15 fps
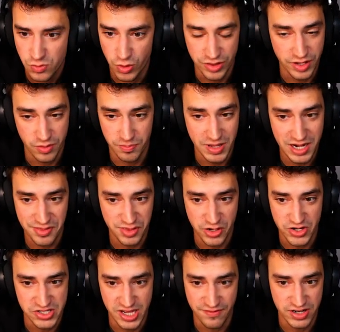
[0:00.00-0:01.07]
Well, the
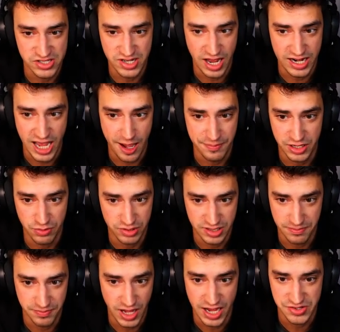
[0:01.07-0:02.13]
1:37 is not happening with
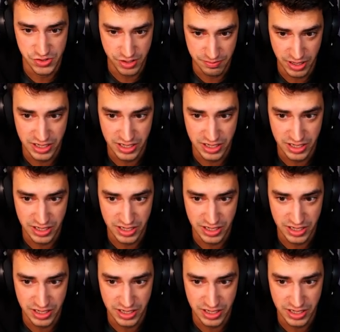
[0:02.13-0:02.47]
the ice cream